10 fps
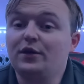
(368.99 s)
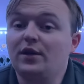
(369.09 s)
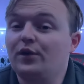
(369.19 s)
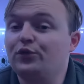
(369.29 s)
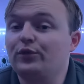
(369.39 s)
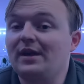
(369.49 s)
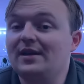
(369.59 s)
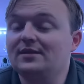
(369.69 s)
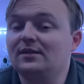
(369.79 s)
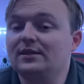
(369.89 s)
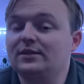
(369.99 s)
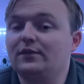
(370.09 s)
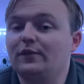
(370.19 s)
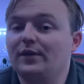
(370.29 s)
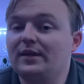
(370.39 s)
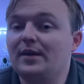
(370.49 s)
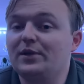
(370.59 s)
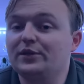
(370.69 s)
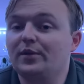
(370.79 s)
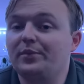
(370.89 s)
country has it listed for the
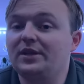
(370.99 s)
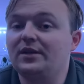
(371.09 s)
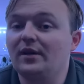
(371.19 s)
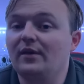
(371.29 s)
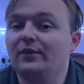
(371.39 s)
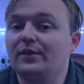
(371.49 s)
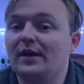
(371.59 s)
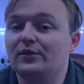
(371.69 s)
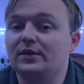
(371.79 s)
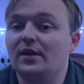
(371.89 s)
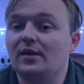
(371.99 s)
MSRP of $1,000.